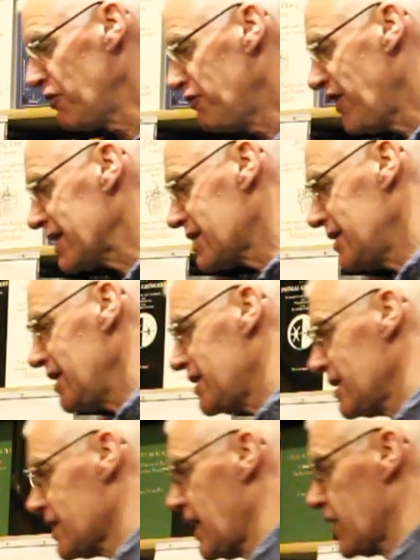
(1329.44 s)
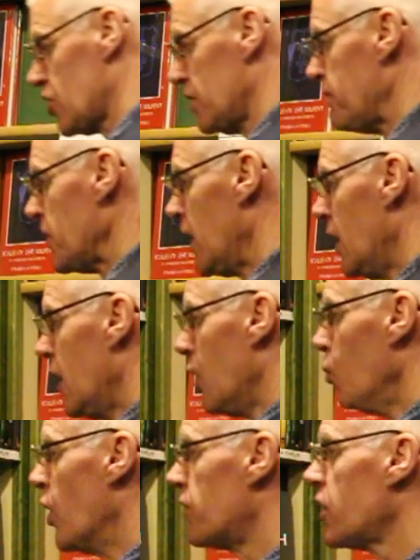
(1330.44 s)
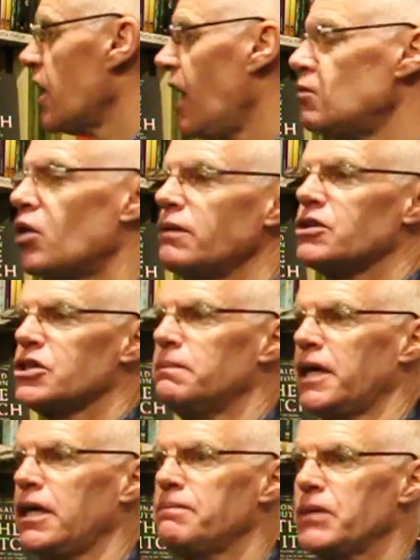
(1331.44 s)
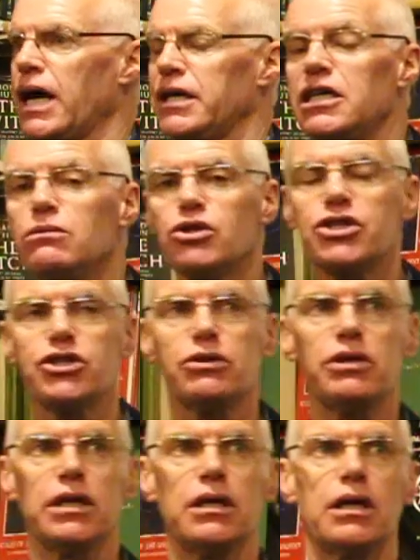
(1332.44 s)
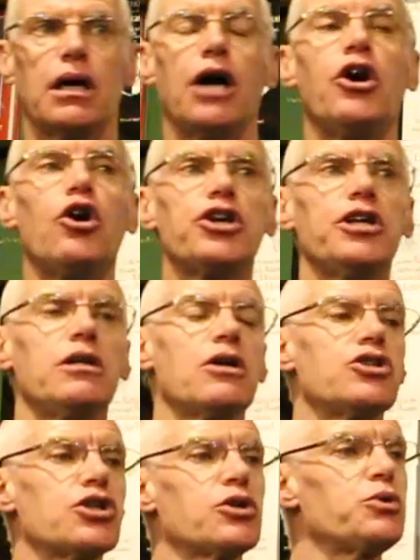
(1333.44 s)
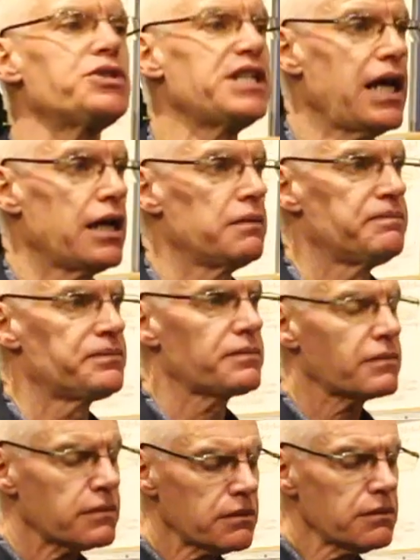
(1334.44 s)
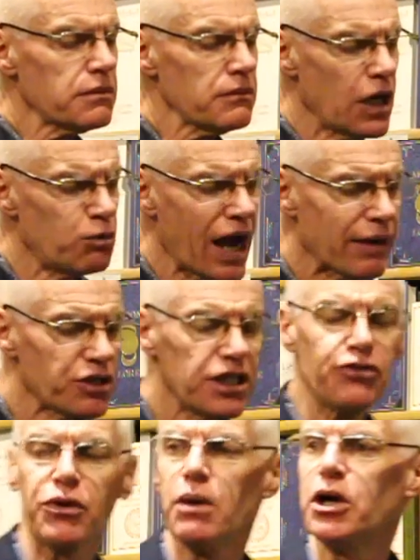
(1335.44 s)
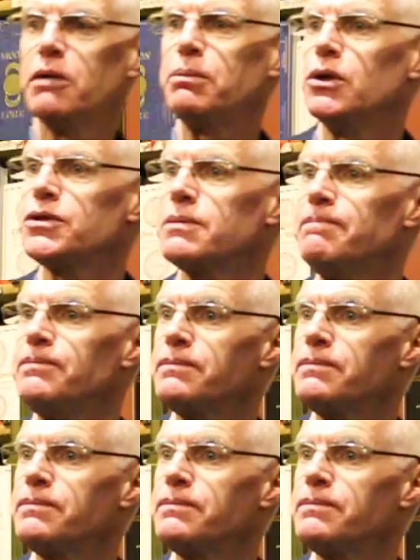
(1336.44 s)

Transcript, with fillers: a fascinating section where a guy wrote to me and he was doing an archaeological dig round Heathrow Airport.